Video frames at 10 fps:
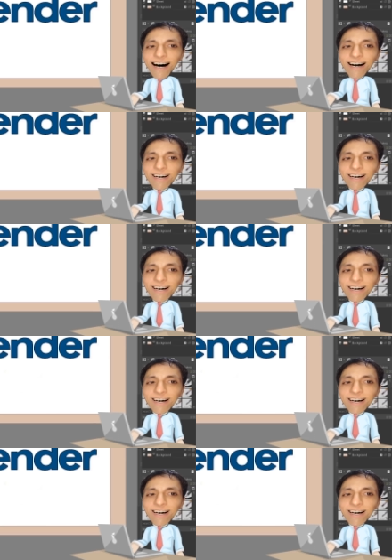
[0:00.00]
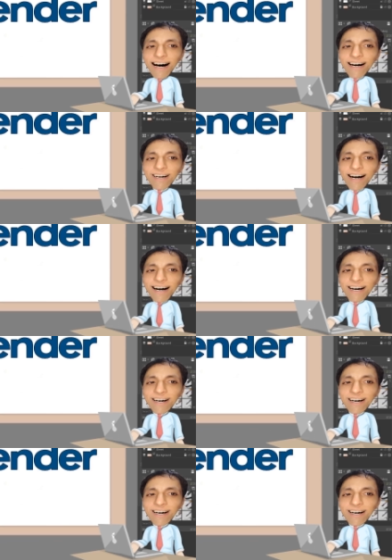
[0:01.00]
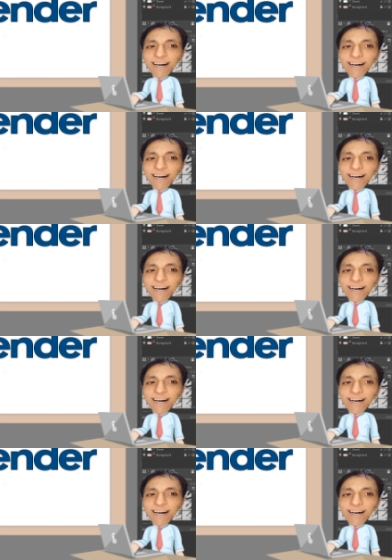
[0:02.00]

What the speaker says: your art. Go to Windows.